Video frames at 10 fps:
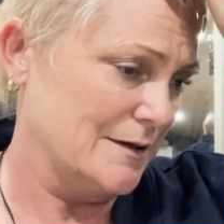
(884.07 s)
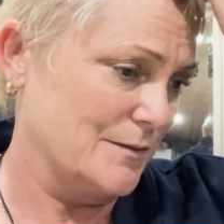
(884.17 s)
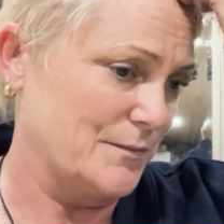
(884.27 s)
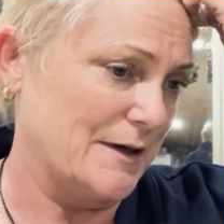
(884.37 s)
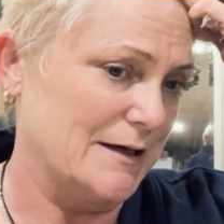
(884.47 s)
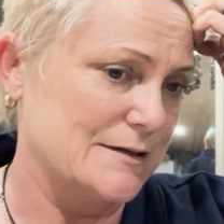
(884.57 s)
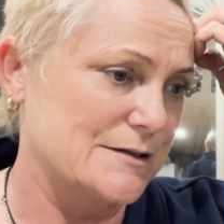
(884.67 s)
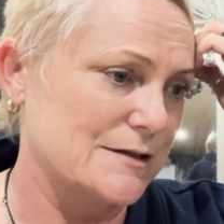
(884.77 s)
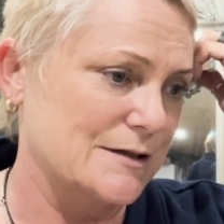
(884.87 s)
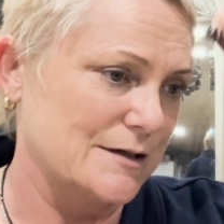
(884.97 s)

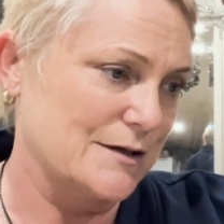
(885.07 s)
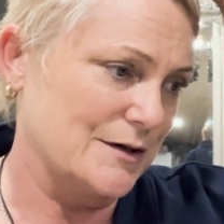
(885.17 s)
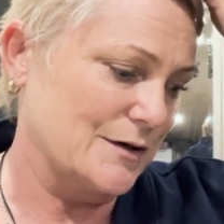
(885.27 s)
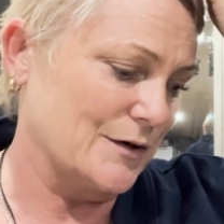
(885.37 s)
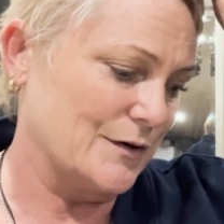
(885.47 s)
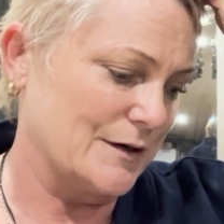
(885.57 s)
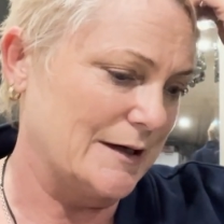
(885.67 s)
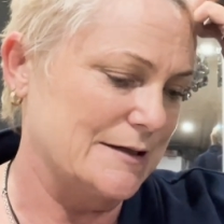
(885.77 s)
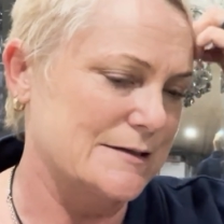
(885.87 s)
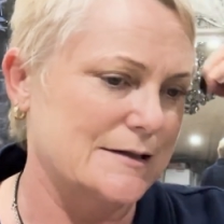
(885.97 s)
but
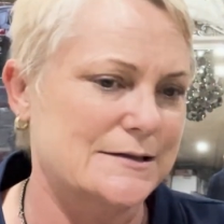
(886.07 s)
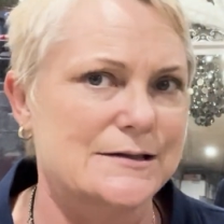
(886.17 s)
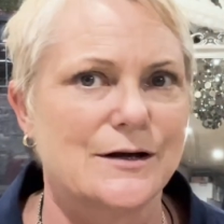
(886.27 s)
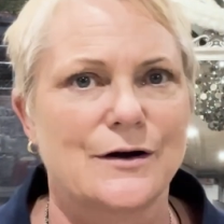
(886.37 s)
I did.